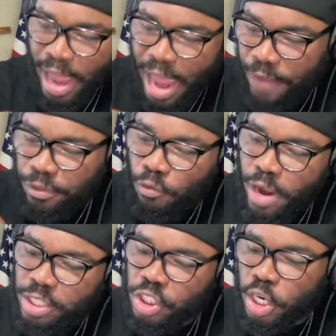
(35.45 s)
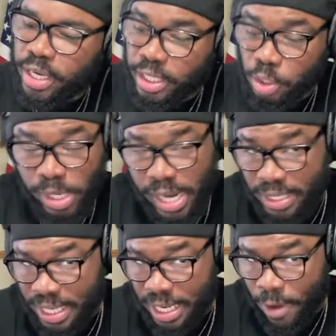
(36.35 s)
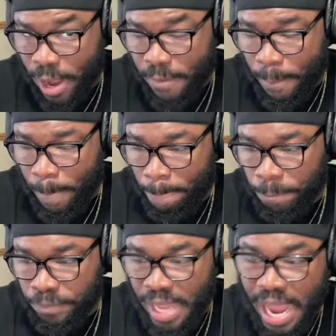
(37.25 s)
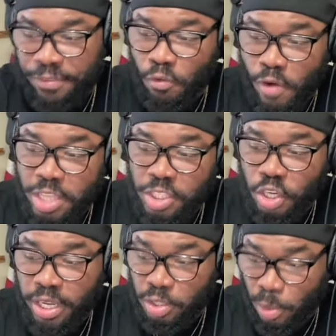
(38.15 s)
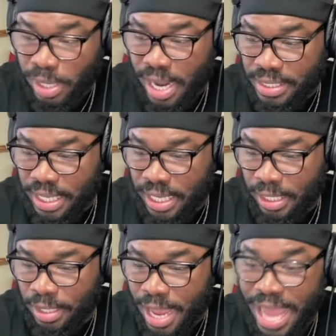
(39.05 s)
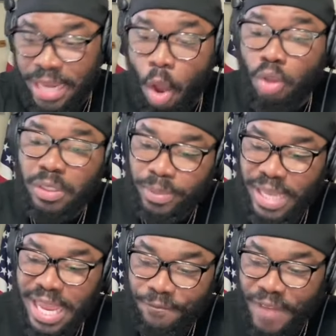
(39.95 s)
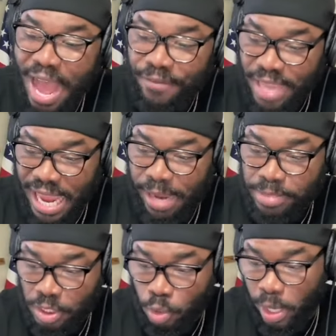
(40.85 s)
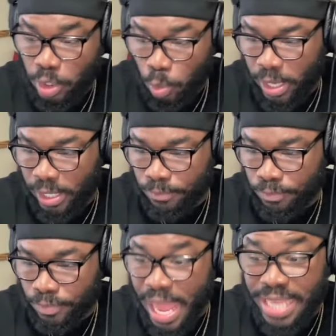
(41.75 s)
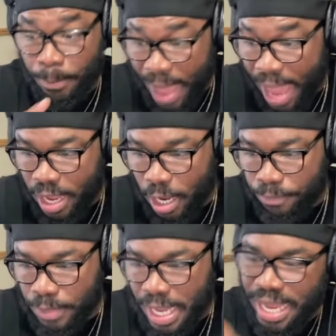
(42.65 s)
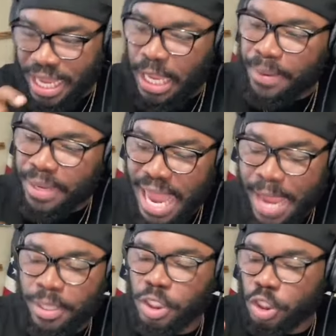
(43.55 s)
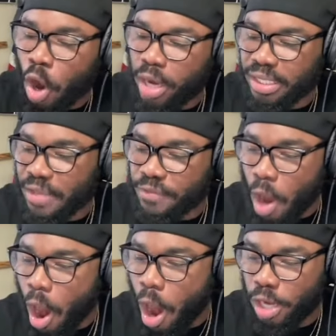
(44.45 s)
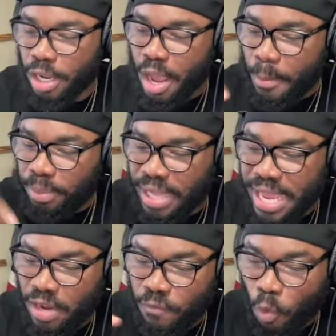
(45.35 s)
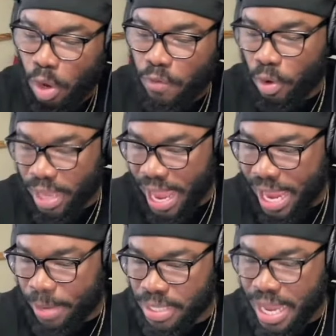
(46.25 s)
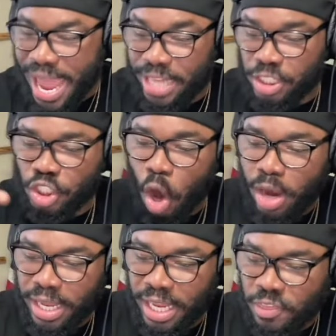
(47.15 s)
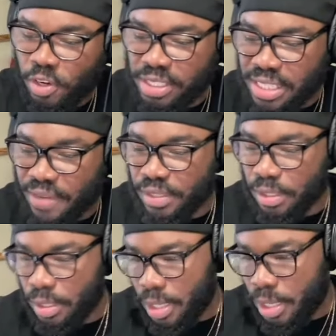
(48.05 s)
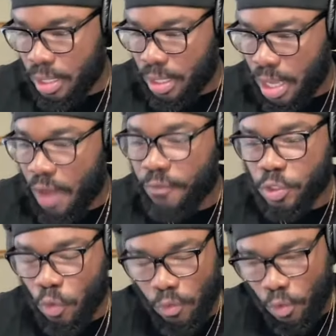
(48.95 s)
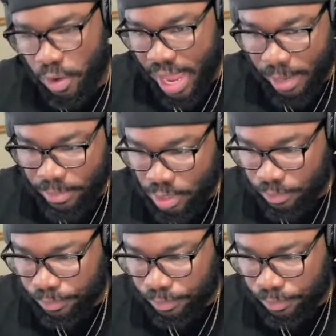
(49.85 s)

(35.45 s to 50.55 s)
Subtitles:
After redshirting in 2019, right? After redshirting in 2019 and only playing five games in 2020 as a backup, he became a starting left guard, playing in 44 games and starting in 37 of those 44 games.